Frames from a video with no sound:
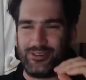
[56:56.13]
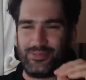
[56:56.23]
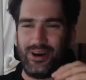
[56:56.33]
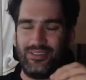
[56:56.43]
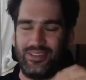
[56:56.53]

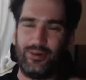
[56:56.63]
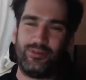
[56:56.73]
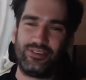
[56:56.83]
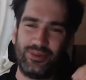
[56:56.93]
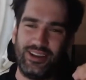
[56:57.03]
perfect one
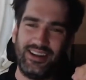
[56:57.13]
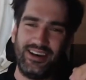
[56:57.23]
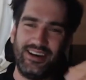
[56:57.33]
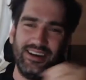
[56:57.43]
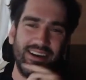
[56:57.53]
was when
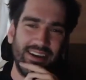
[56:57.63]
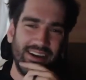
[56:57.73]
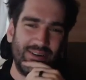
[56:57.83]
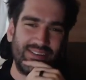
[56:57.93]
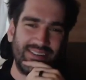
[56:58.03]

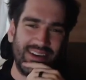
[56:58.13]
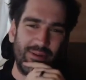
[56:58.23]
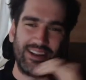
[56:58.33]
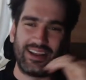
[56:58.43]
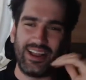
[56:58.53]

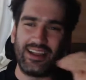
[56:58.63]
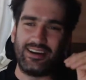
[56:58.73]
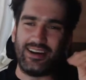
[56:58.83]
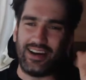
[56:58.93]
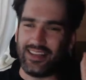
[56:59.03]

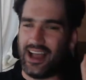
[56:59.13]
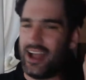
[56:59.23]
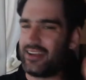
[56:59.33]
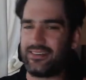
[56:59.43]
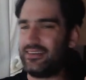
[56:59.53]
Clegger had that
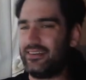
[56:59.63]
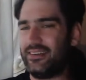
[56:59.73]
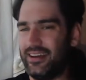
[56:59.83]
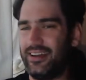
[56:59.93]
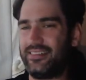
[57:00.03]
accident
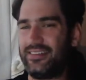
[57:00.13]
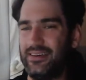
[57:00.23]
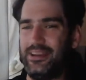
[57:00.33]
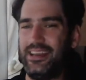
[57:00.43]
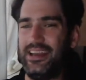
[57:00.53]
at
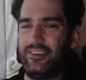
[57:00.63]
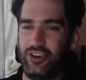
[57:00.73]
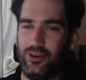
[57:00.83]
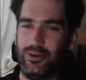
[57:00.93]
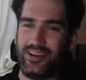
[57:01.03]
Mini Air
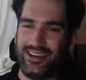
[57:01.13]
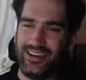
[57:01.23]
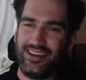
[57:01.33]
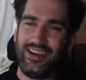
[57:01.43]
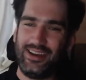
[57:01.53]
Show
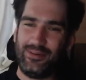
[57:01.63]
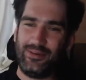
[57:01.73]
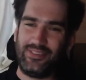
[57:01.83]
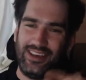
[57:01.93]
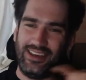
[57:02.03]

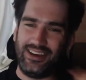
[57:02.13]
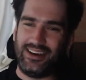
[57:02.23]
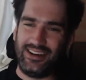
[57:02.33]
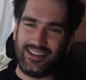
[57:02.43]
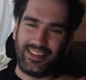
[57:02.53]
with
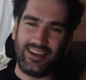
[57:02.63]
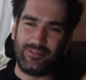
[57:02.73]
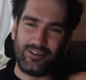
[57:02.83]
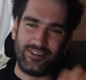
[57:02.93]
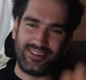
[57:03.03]
the thing in
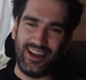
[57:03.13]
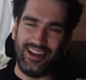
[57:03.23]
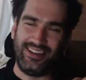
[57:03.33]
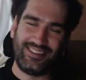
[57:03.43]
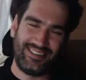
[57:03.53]
front of his
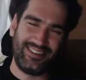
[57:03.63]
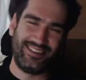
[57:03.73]
legs.